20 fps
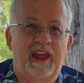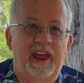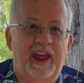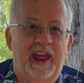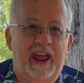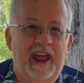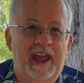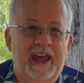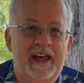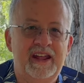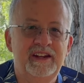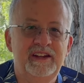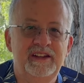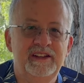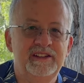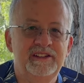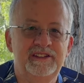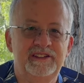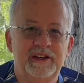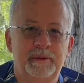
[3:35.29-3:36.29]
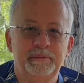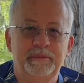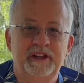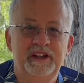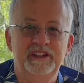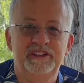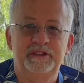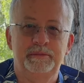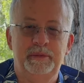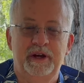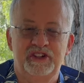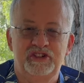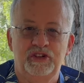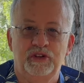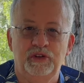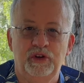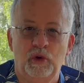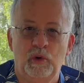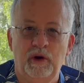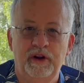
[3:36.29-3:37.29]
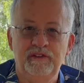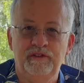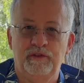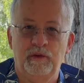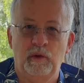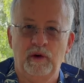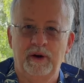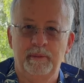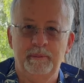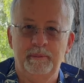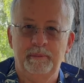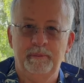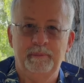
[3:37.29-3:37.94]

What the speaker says: had something special going for them.